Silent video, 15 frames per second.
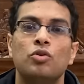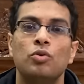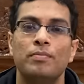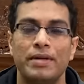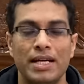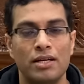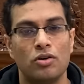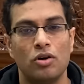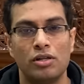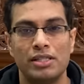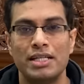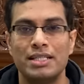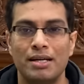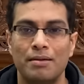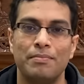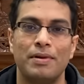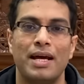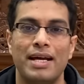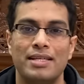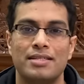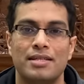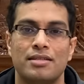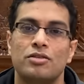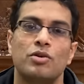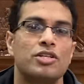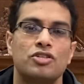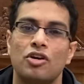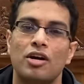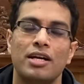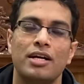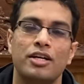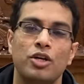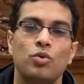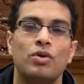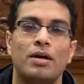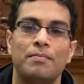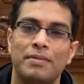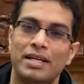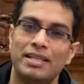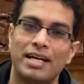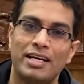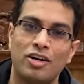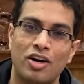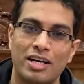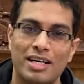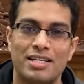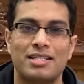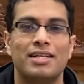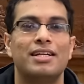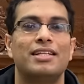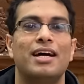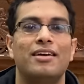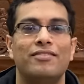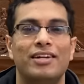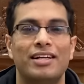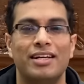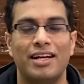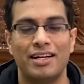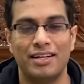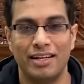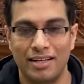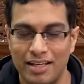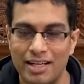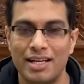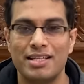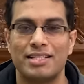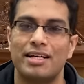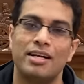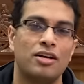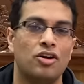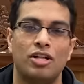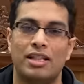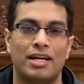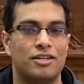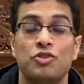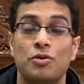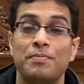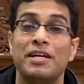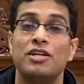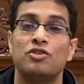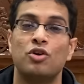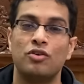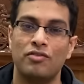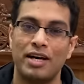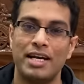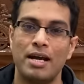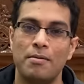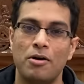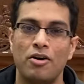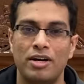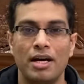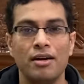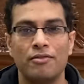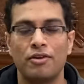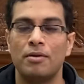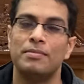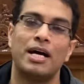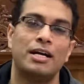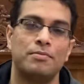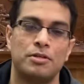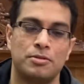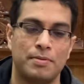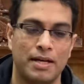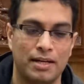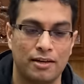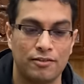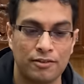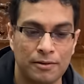to meet all these compliances. So it's not a new company that got listed that will get delisted and all that. So please don't worry about it from that perspective.